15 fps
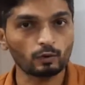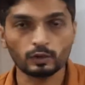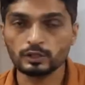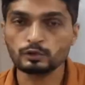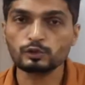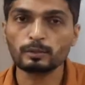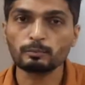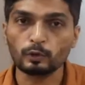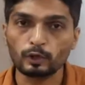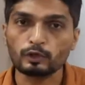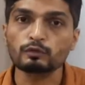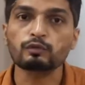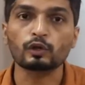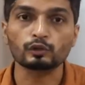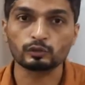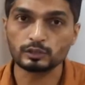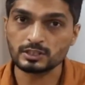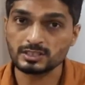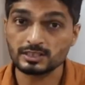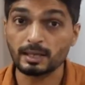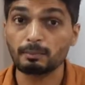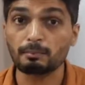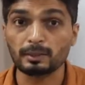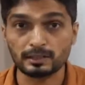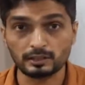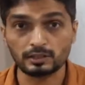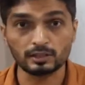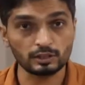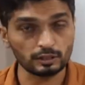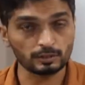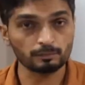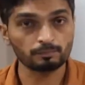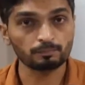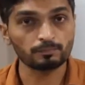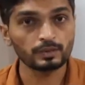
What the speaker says: Okay, so I'm going to follow the same method here.